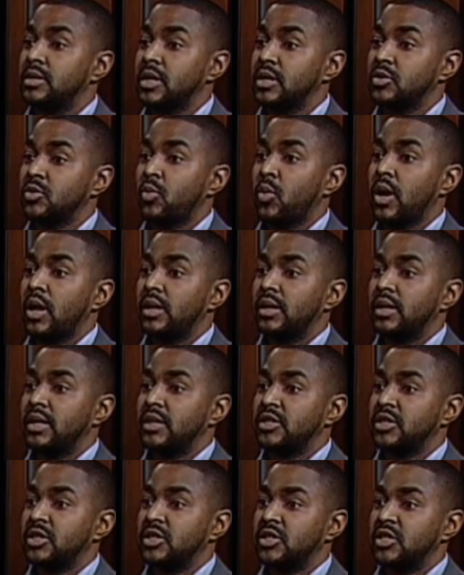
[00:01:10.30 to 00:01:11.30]
as well
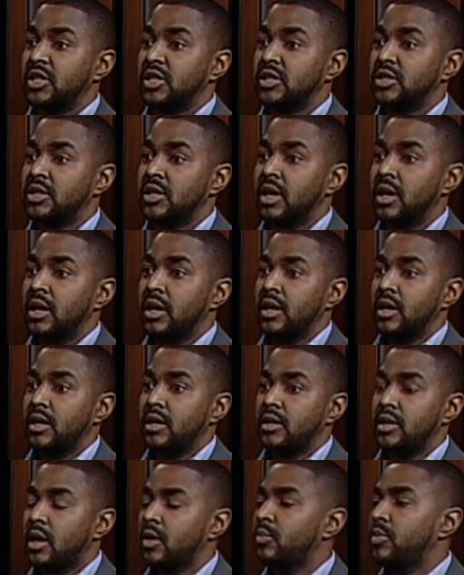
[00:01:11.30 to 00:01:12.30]
as just
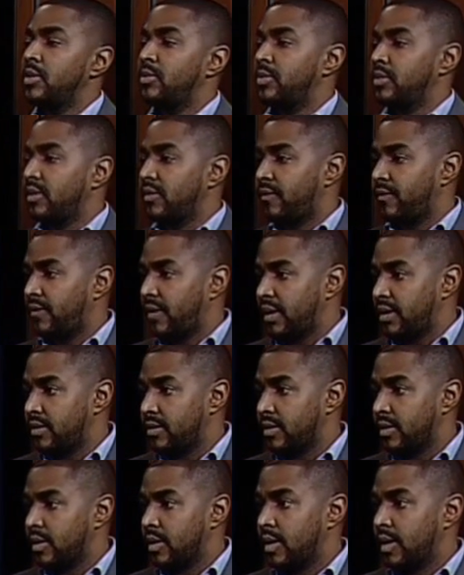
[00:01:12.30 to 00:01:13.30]
young people of faith.
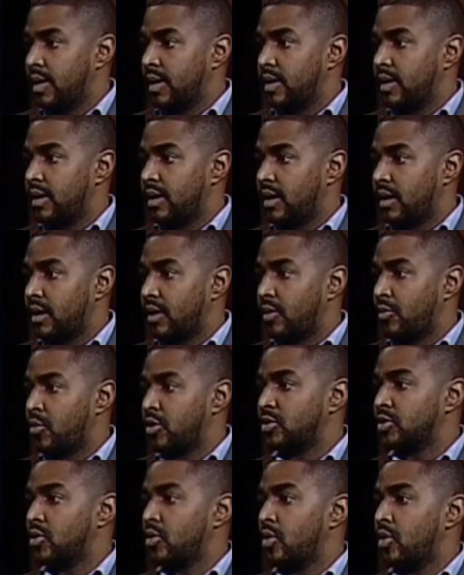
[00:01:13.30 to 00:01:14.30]

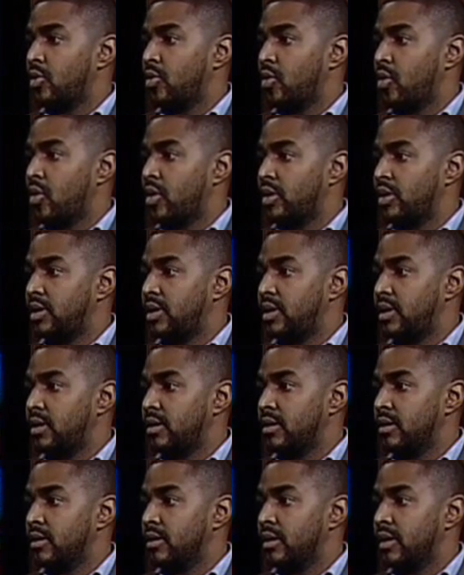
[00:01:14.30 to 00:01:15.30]
What's going on
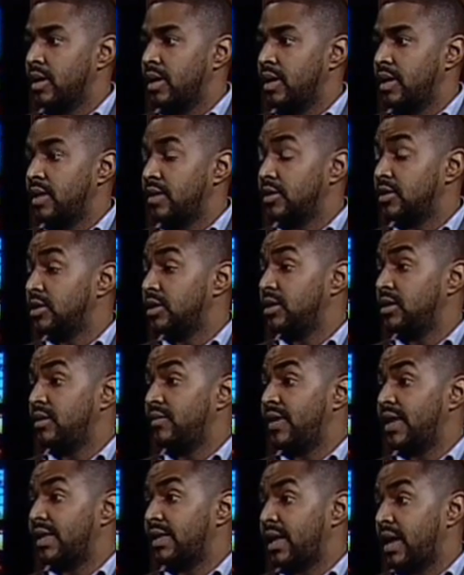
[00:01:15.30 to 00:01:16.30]
here in the city of
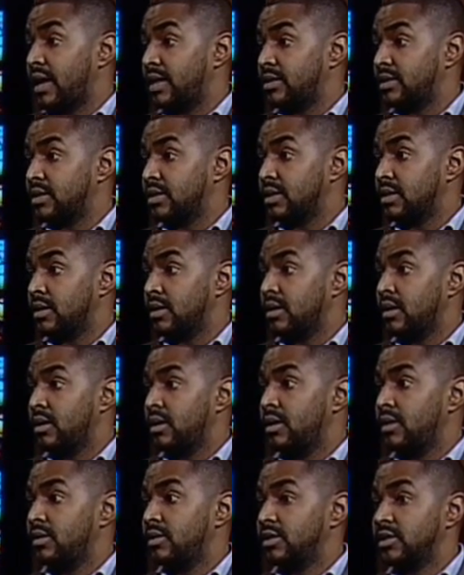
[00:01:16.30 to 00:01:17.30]
Atlanta,
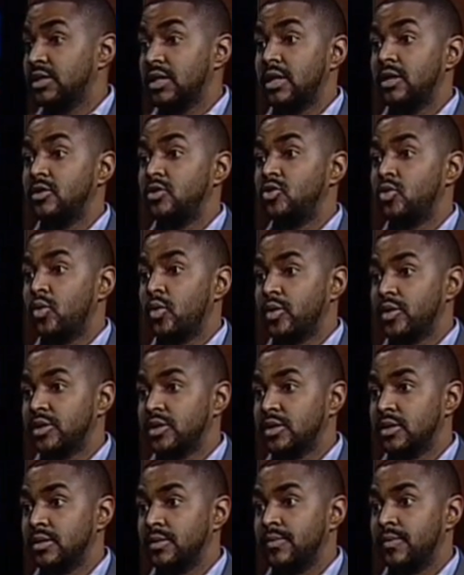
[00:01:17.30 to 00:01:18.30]
the state of
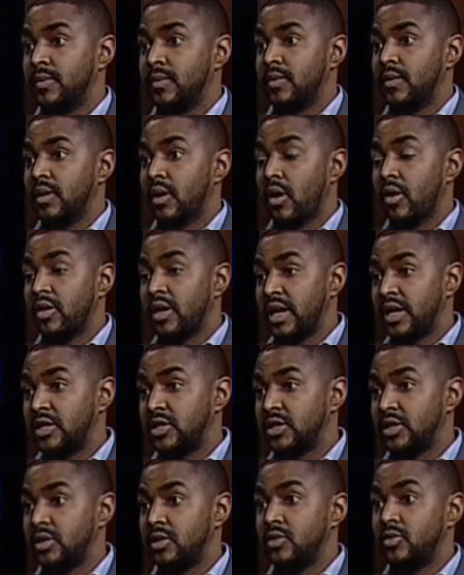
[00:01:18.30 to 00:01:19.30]
Georgia, our
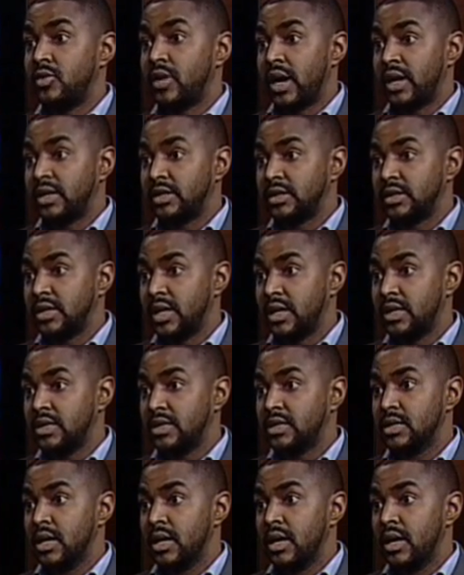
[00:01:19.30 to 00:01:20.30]
nation, United
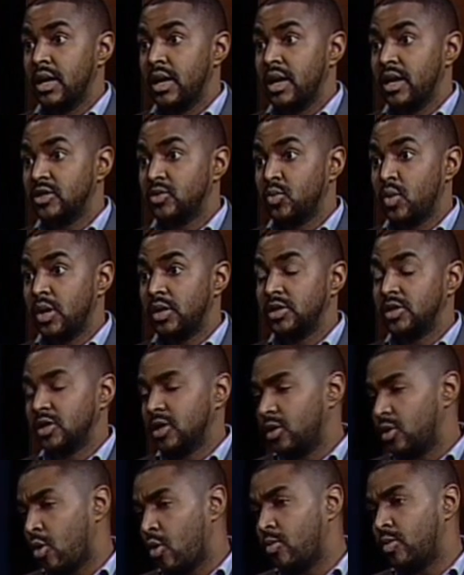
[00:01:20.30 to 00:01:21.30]
States, as well as
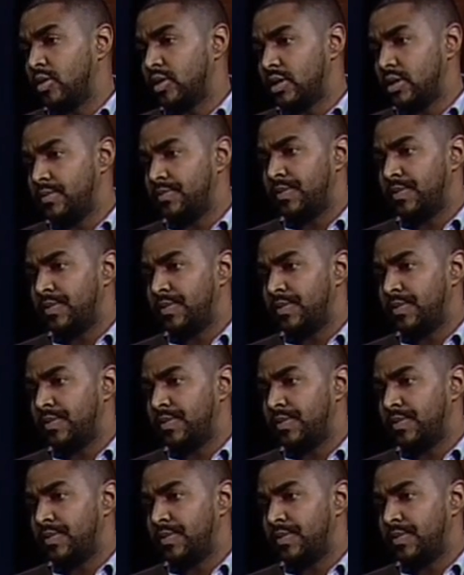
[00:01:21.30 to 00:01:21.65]
globally.